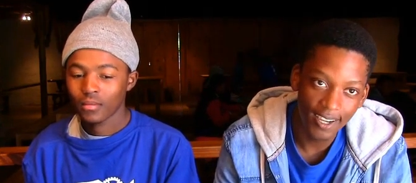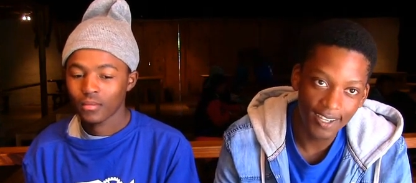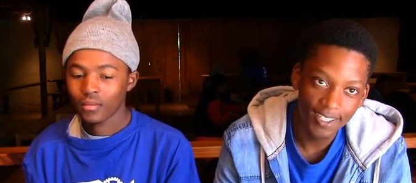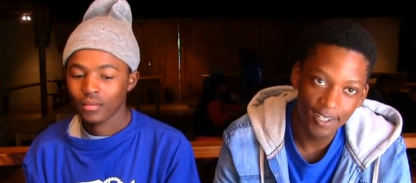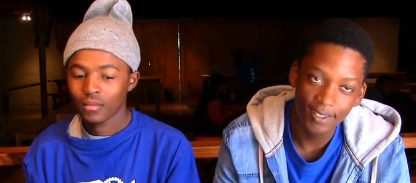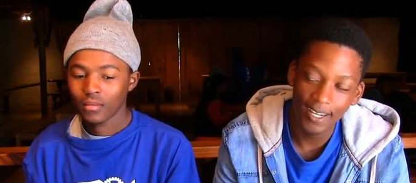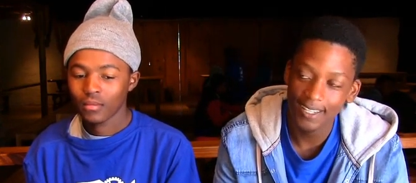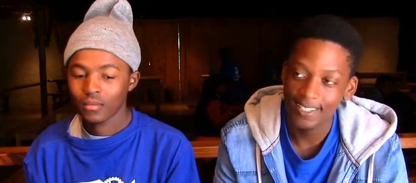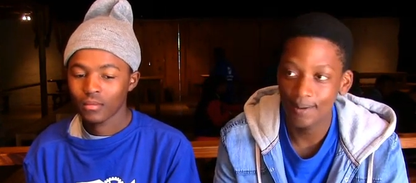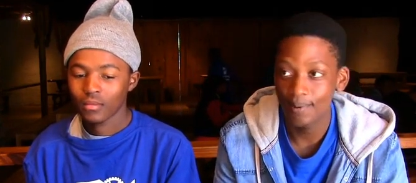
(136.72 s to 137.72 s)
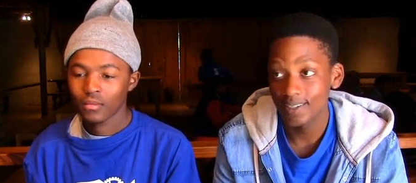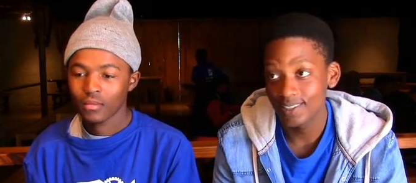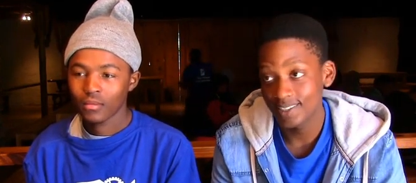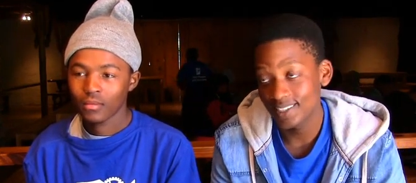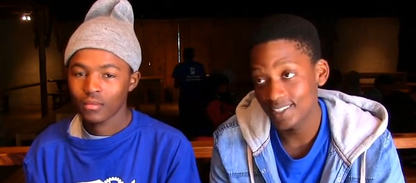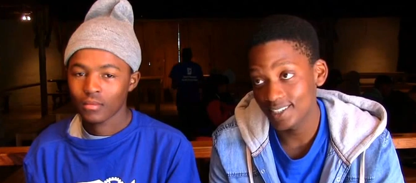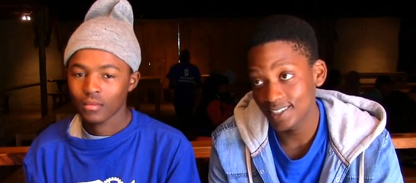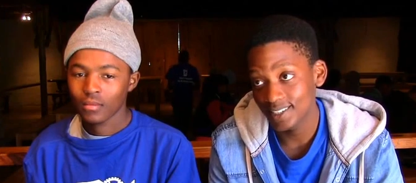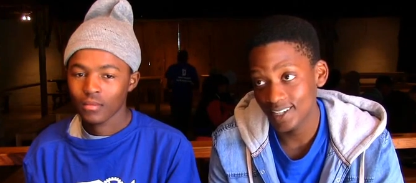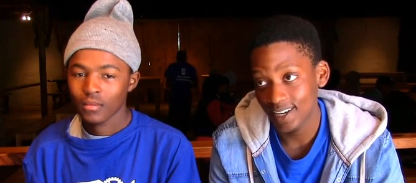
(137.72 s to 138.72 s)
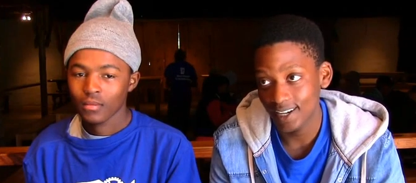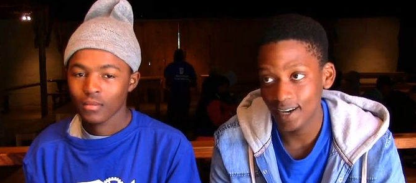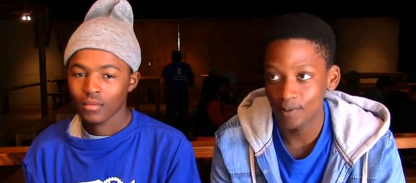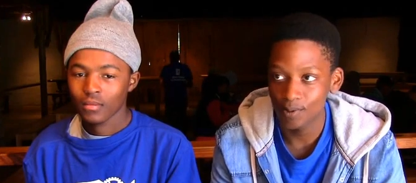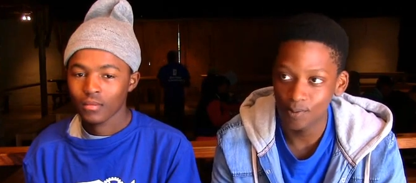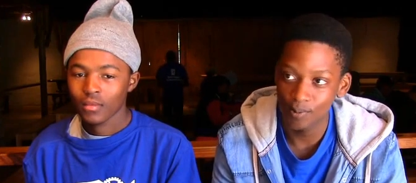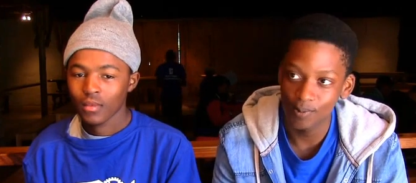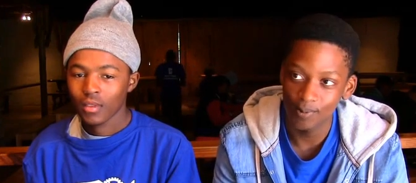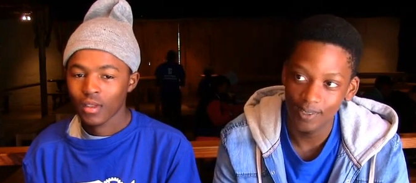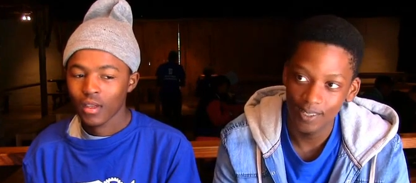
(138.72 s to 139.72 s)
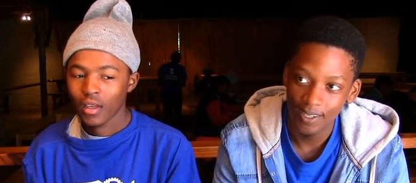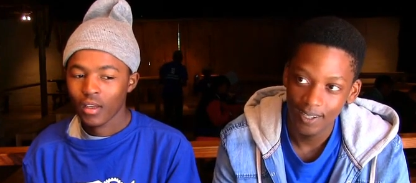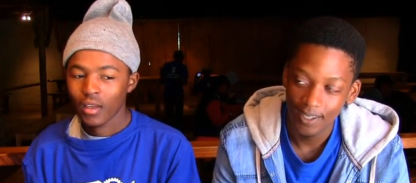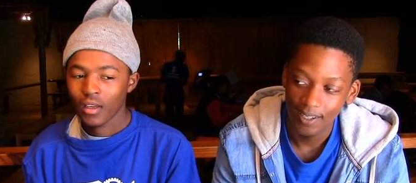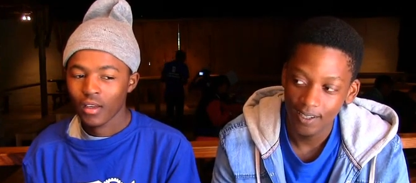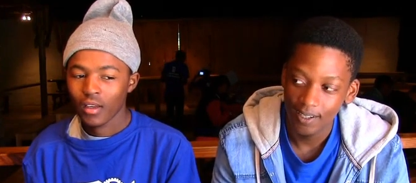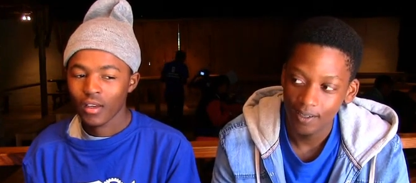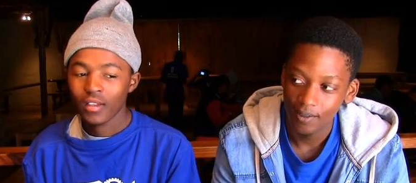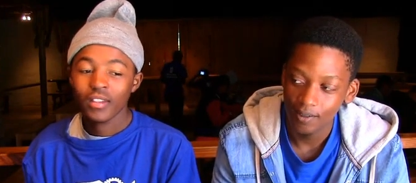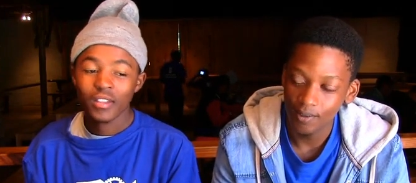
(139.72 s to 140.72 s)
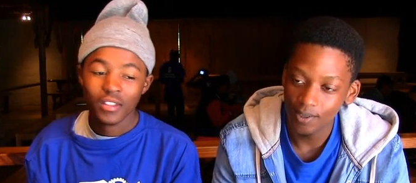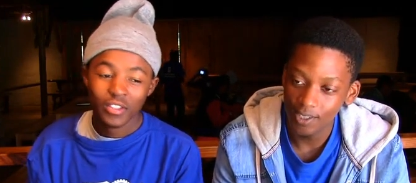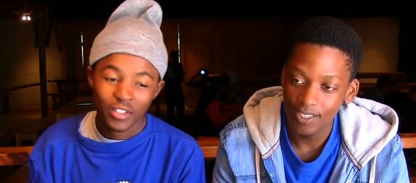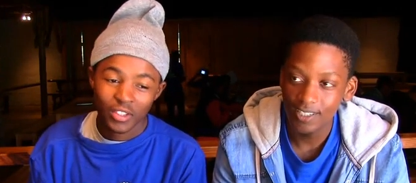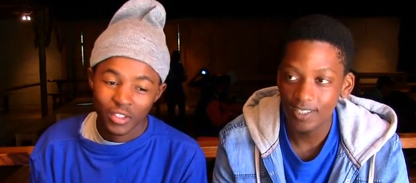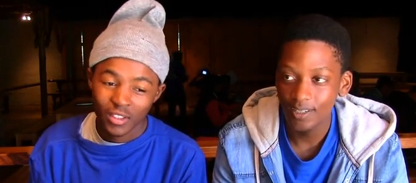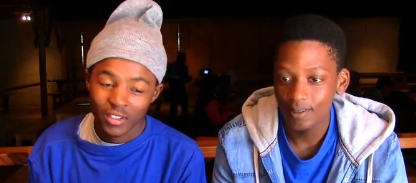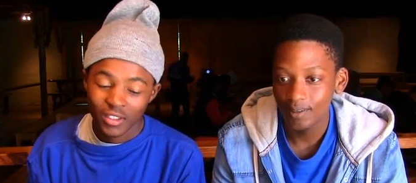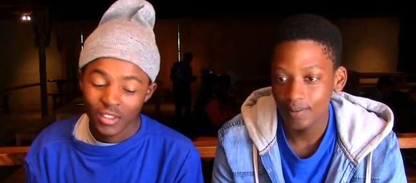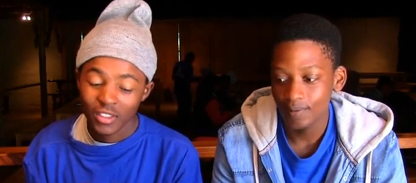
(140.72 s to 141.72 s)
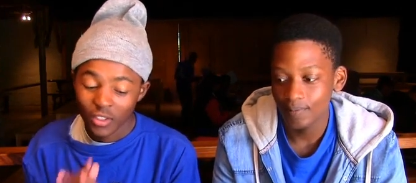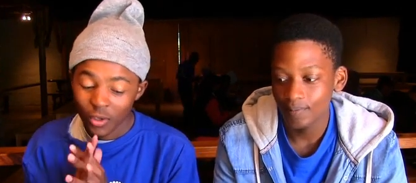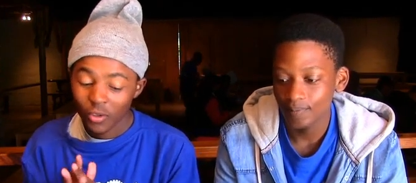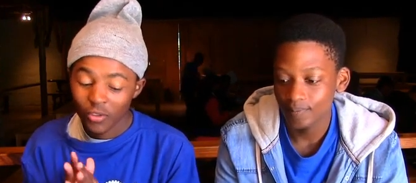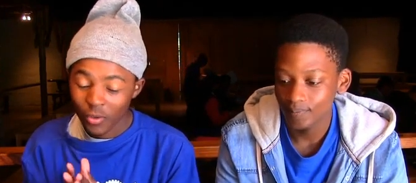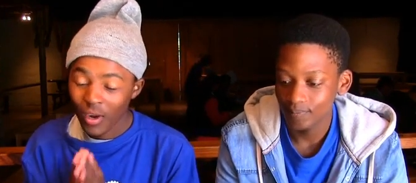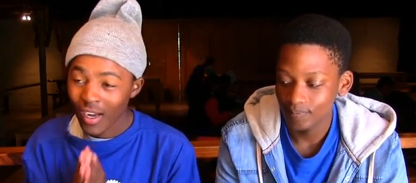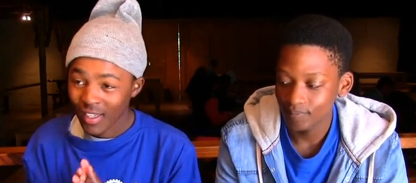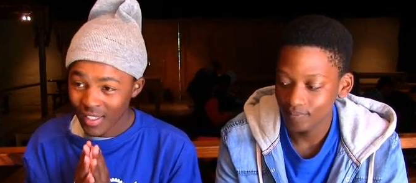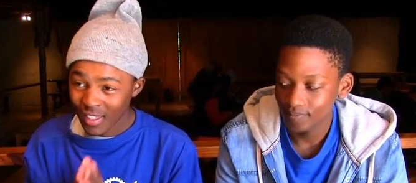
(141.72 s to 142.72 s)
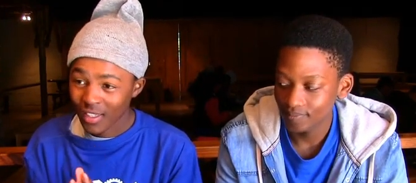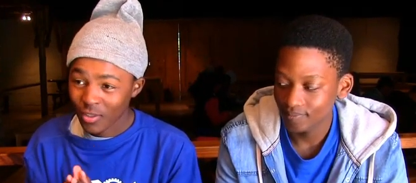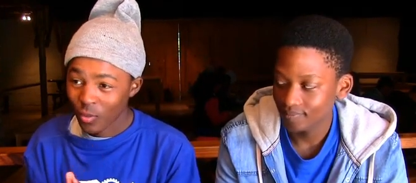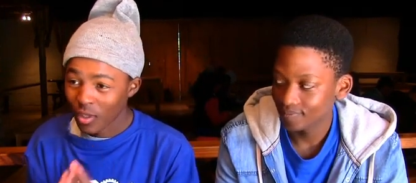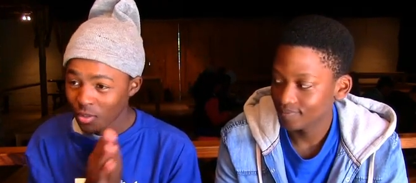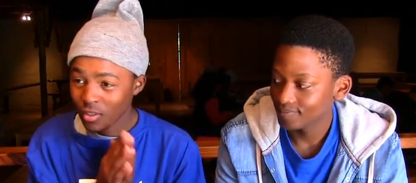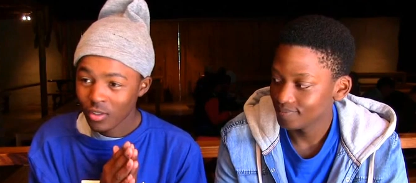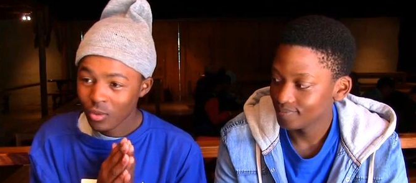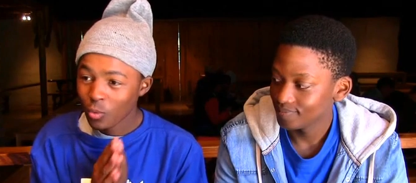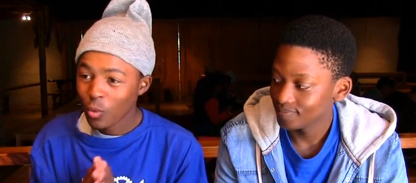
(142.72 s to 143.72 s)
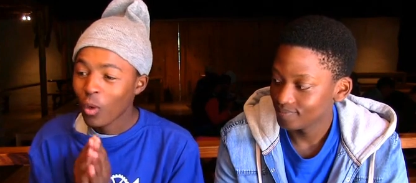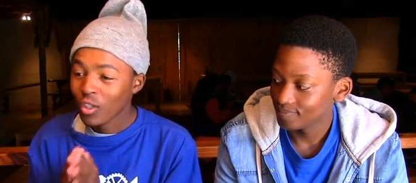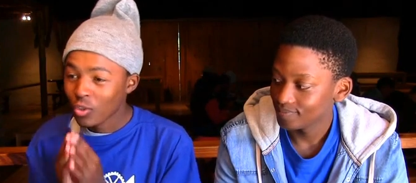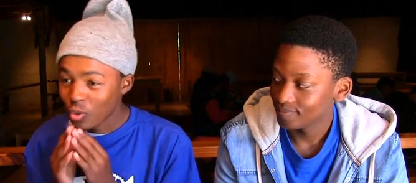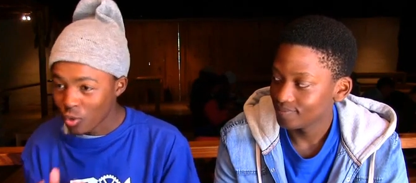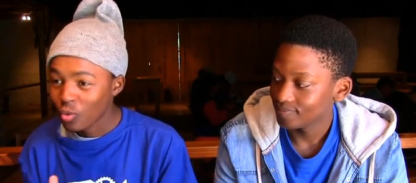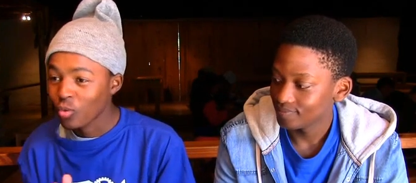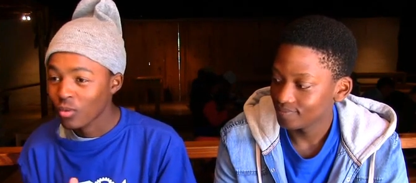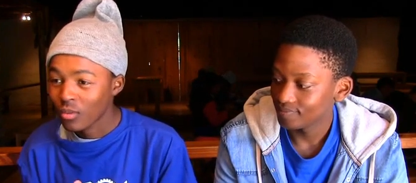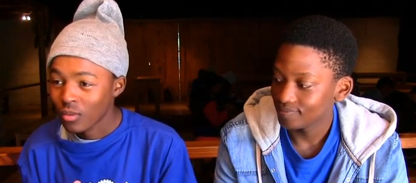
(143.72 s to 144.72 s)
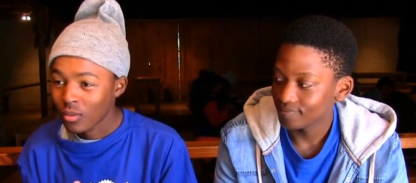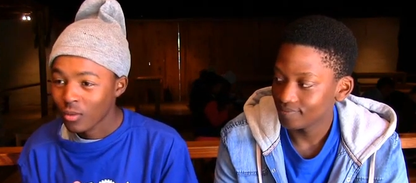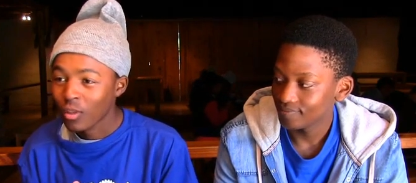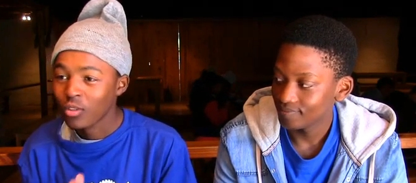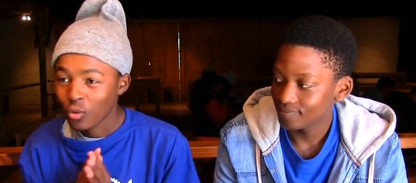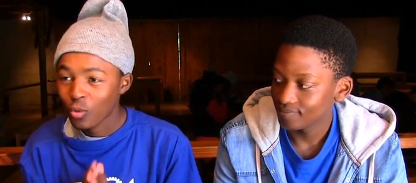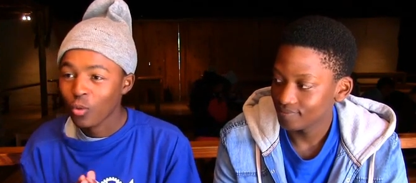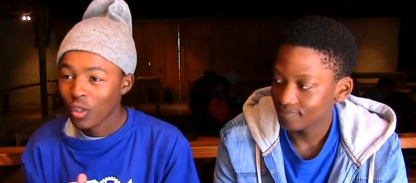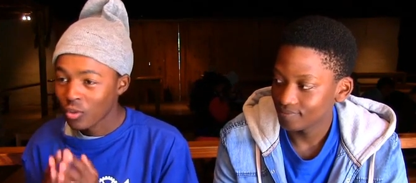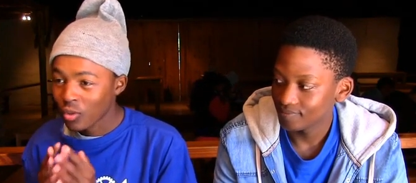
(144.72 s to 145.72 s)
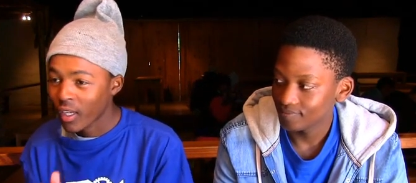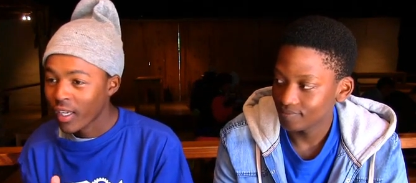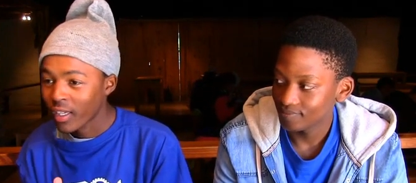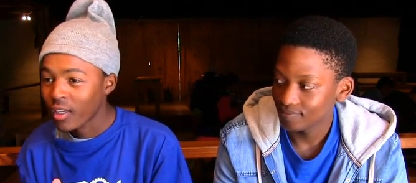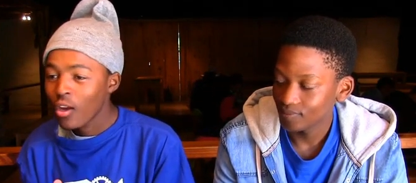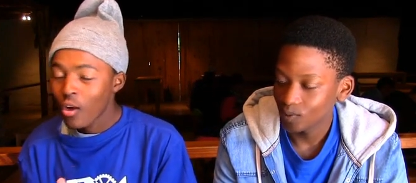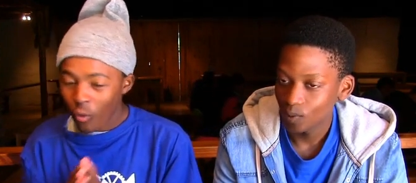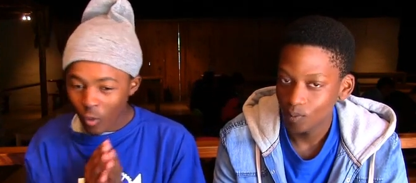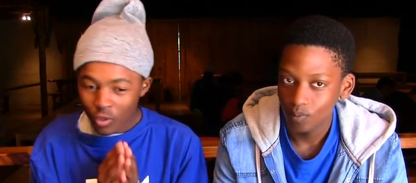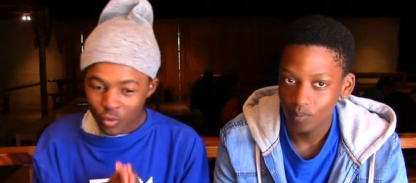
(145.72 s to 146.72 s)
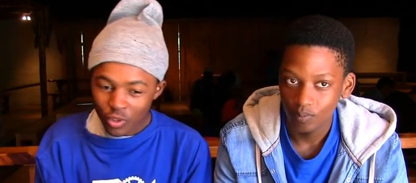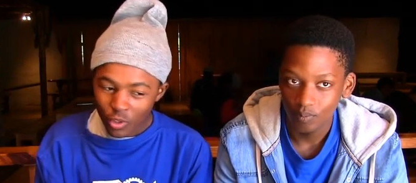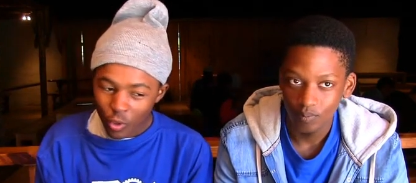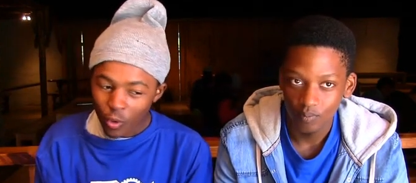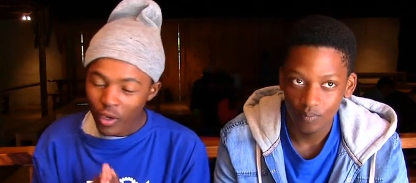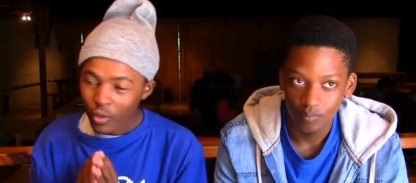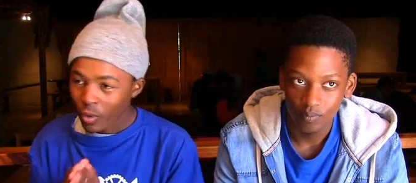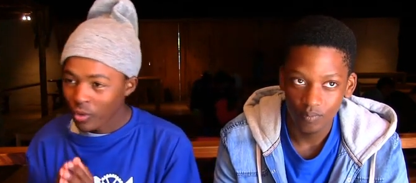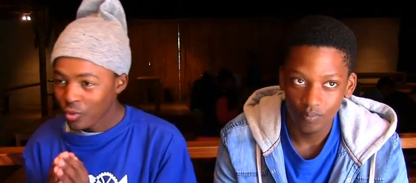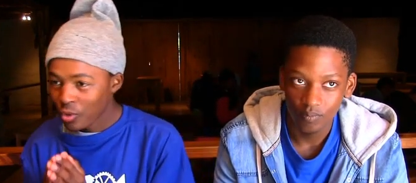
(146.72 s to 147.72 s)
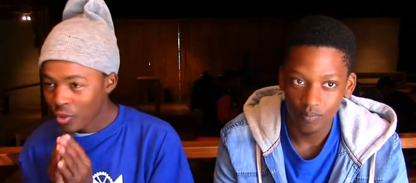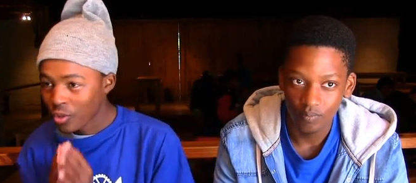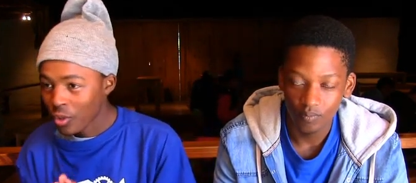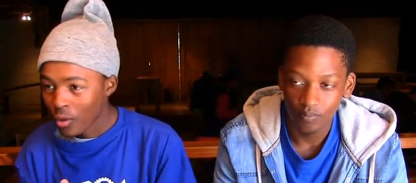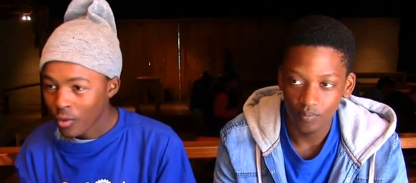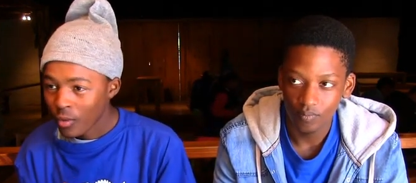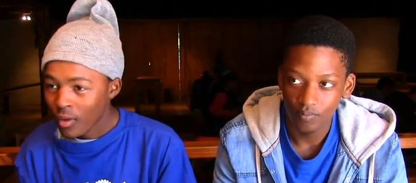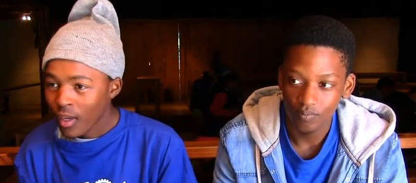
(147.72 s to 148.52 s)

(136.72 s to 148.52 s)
Speaker 1: like shout like some other teachers at our schools. And uh, just, she uh, she also asks us what do we want to do, what do we want to learn, what we know and what we don't know